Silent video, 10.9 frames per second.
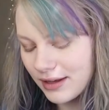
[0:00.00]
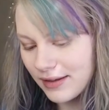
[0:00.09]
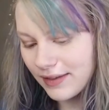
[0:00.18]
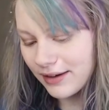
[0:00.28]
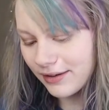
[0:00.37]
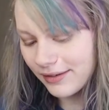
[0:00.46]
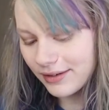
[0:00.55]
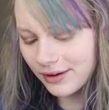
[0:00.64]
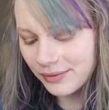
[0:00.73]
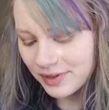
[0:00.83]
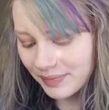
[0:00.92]
And like on the
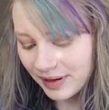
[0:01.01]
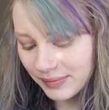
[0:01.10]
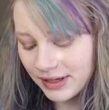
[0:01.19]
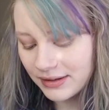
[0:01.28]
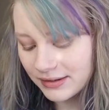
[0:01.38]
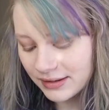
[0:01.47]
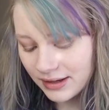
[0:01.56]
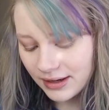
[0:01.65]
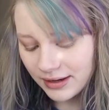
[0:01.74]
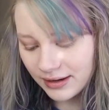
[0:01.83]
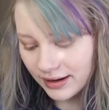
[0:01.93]
note with the puppies,
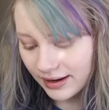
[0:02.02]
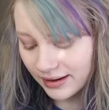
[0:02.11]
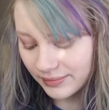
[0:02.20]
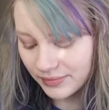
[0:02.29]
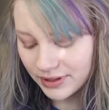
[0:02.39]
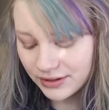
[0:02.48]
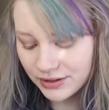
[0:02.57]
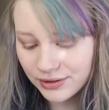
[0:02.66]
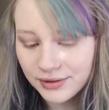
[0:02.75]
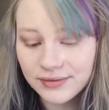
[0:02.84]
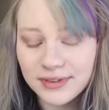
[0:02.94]

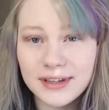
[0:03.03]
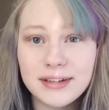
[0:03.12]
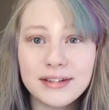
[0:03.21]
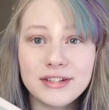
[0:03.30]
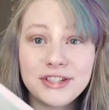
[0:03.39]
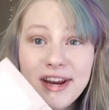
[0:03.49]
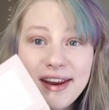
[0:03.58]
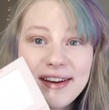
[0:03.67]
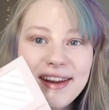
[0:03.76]
2 of the shade